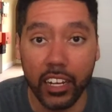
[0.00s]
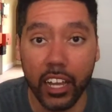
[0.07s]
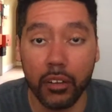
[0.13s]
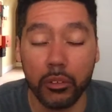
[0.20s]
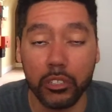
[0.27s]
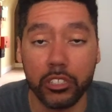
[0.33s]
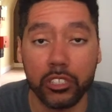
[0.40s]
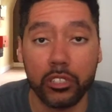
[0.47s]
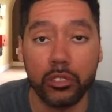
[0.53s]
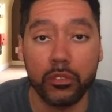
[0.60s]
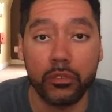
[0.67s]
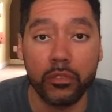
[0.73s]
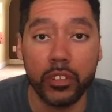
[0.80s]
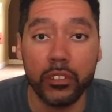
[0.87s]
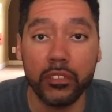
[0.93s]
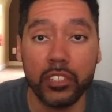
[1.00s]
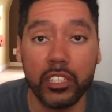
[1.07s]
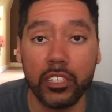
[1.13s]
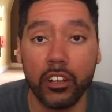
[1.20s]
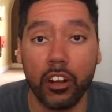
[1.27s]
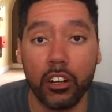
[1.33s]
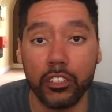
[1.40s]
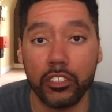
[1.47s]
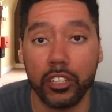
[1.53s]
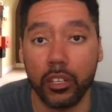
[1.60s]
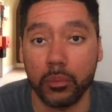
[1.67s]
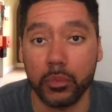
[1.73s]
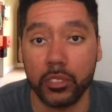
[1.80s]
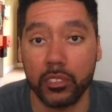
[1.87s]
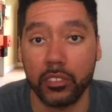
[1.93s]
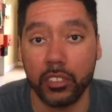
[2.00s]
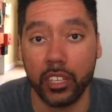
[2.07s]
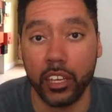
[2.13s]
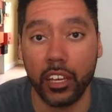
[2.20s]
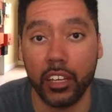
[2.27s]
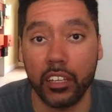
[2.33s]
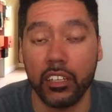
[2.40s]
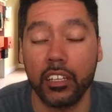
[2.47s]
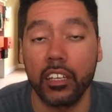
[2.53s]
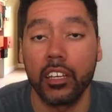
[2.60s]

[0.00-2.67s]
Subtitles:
I want you to do 15 arch ups, okay?